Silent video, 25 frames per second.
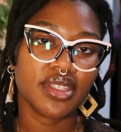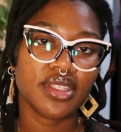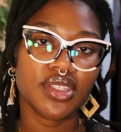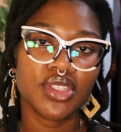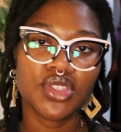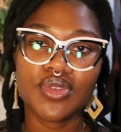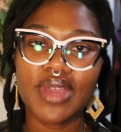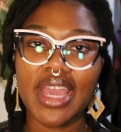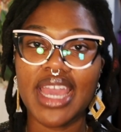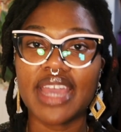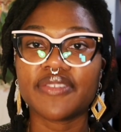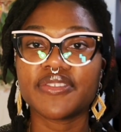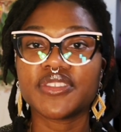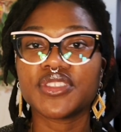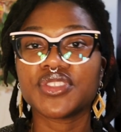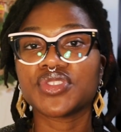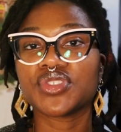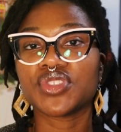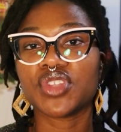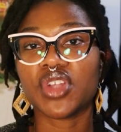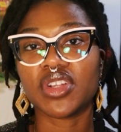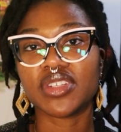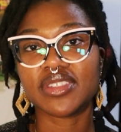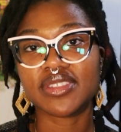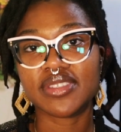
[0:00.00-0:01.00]
You have to
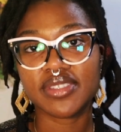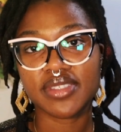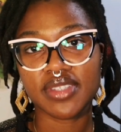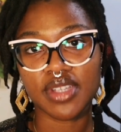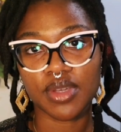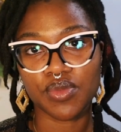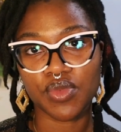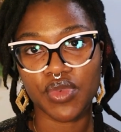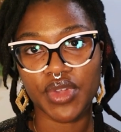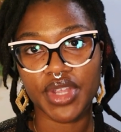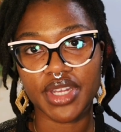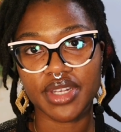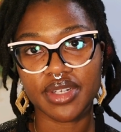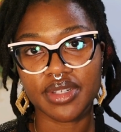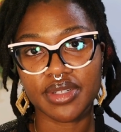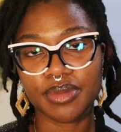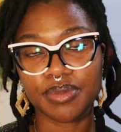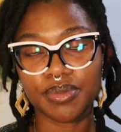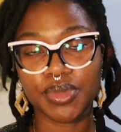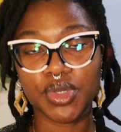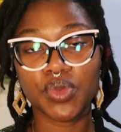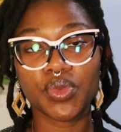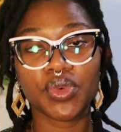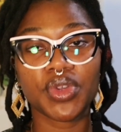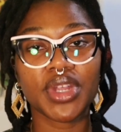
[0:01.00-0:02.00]
start somewhere.
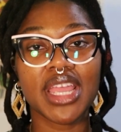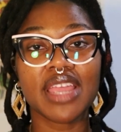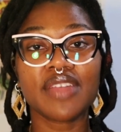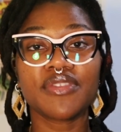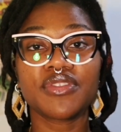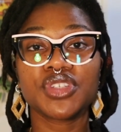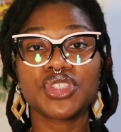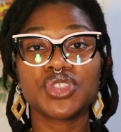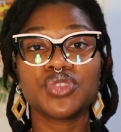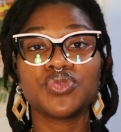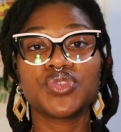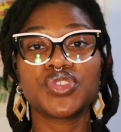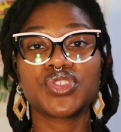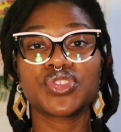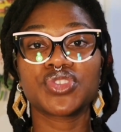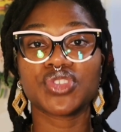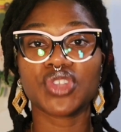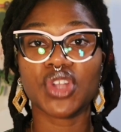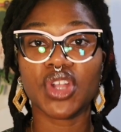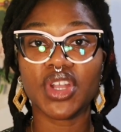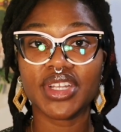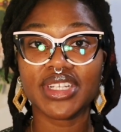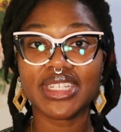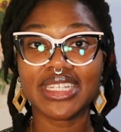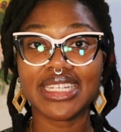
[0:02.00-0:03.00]
But wherever you
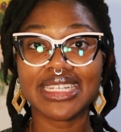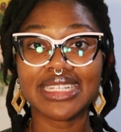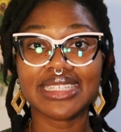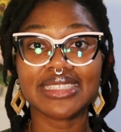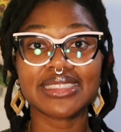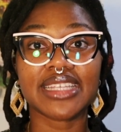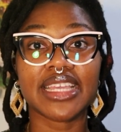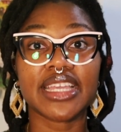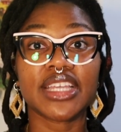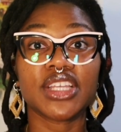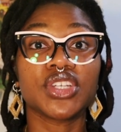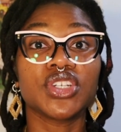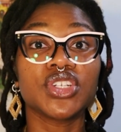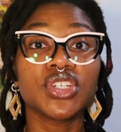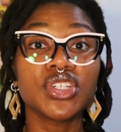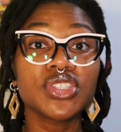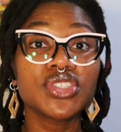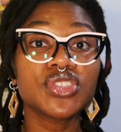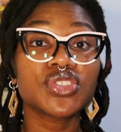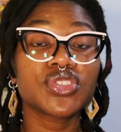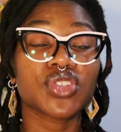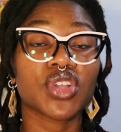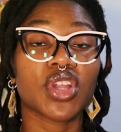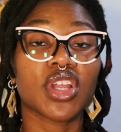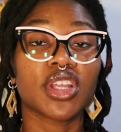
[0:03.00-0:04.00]
start, it is a good
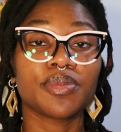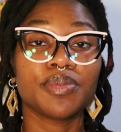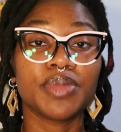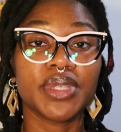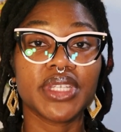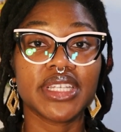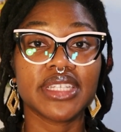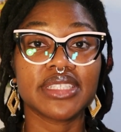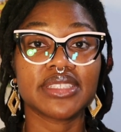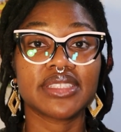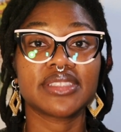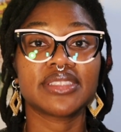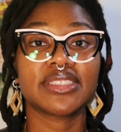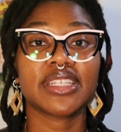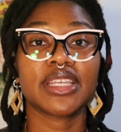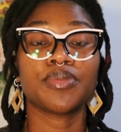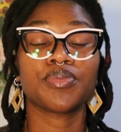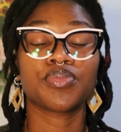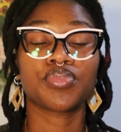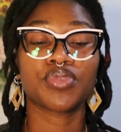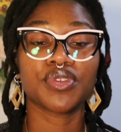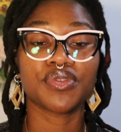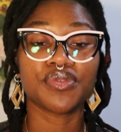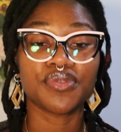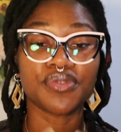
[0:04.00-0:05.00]
start because it's a
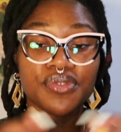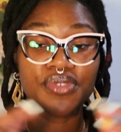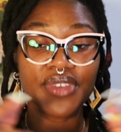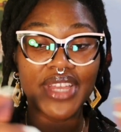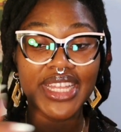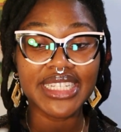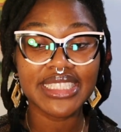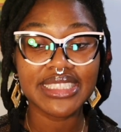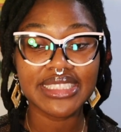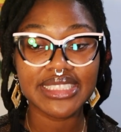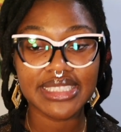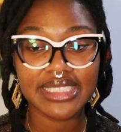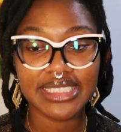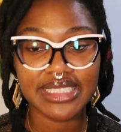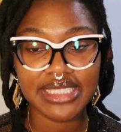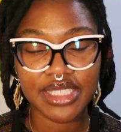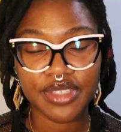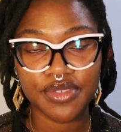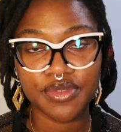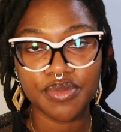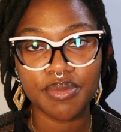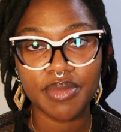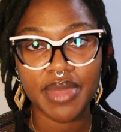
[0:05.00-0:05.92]
preventative